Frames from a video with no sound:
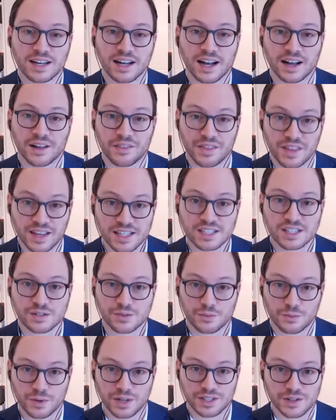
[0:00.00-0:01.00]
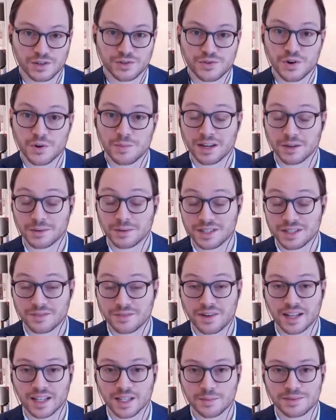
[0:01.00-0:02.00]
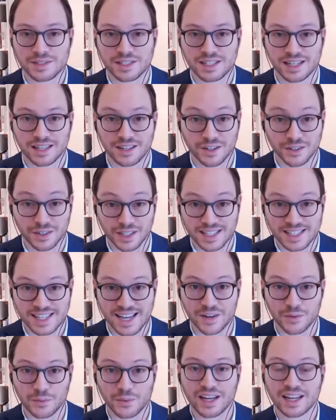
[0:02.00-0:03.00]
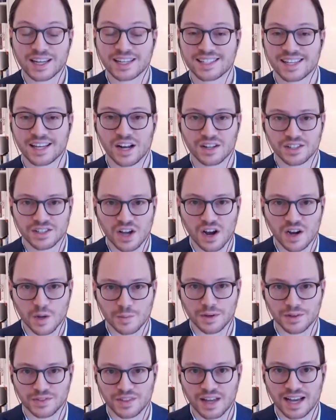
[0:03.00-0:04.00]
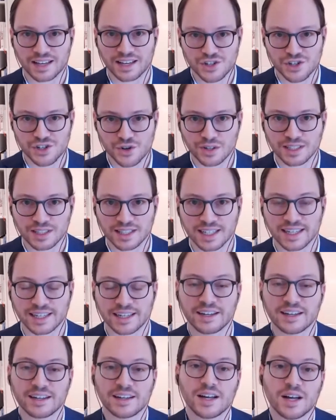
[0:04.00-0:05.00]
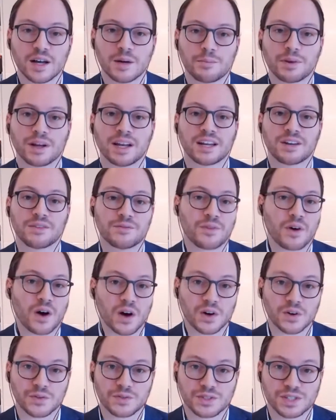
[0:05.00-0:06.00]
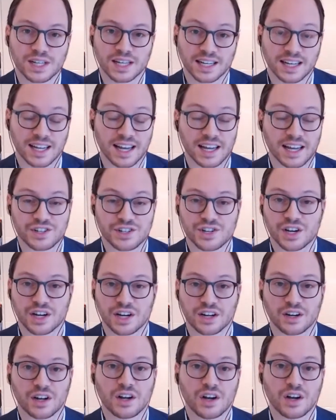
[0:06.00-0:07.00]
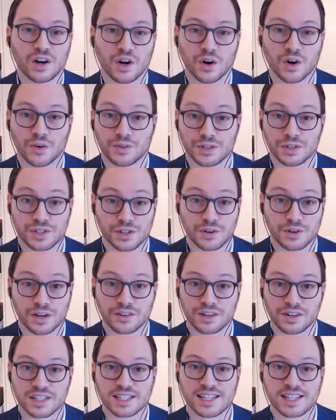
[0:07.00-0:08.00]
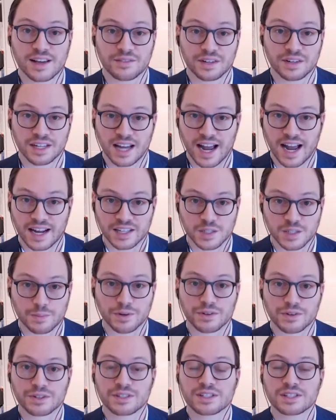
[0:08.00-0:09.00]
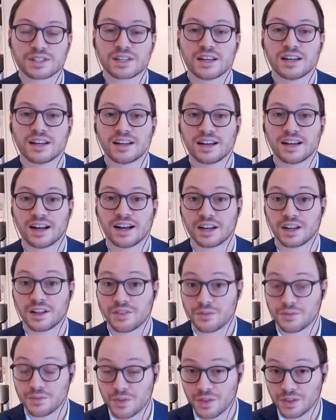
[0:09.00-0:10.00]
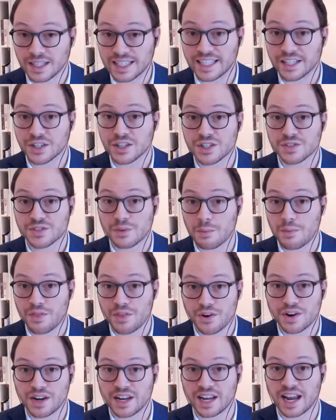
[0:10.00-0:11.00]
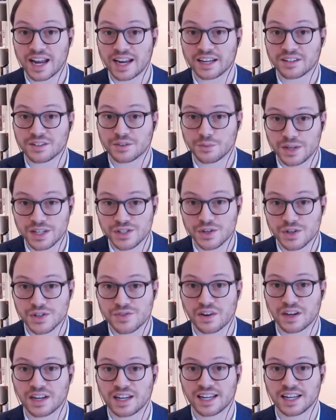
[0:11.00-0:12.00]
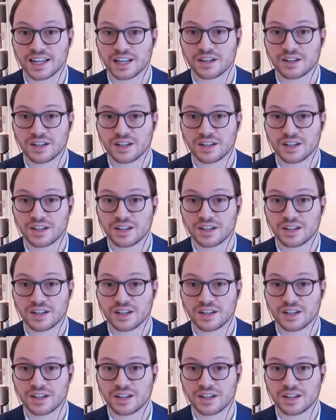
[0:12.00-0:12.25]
This research roadmap, it was developed in only 10 weeks, and I'll talk about that shortly, but it involved engaging over 270 experts, leaders from 38 research funding